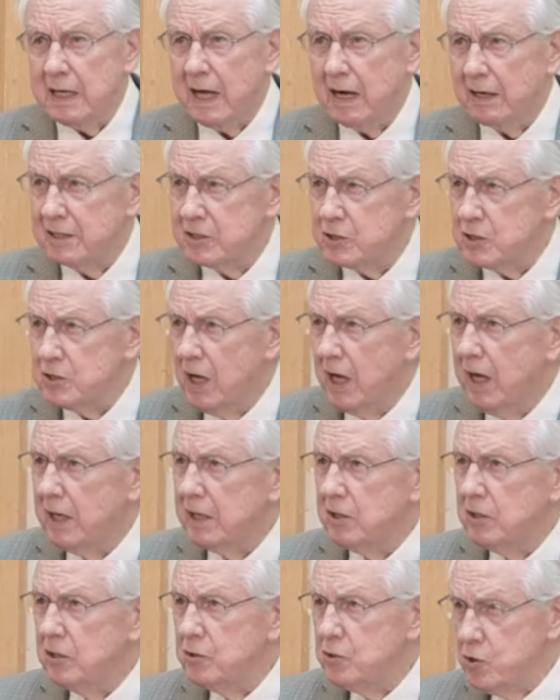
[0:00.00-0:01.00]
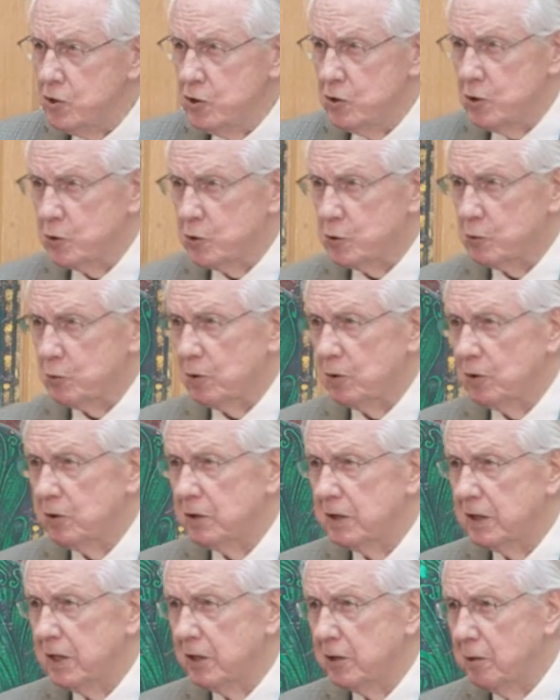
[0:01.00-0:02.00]
Now, it's not unusual
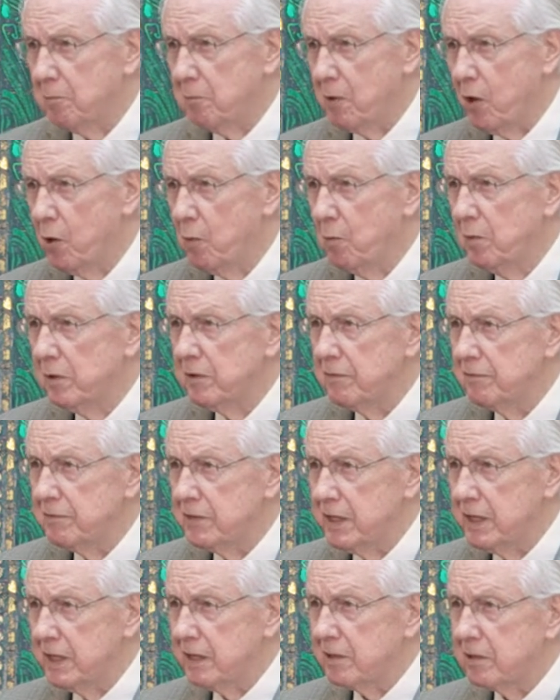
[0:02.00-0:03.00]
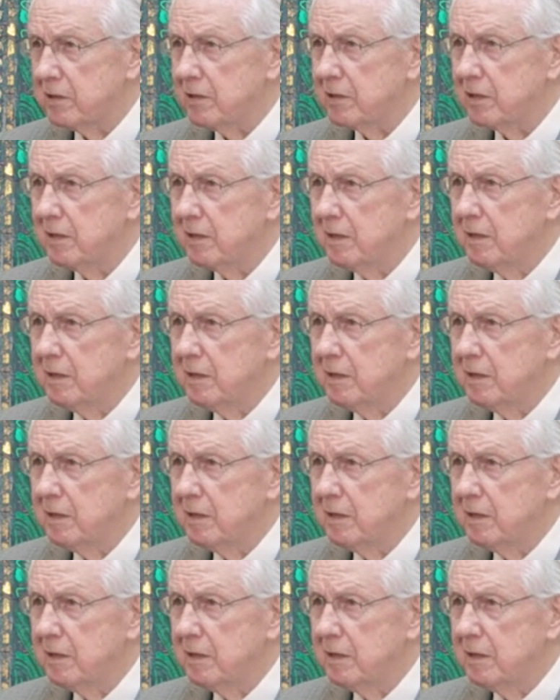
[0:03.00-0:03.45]
in the moment of death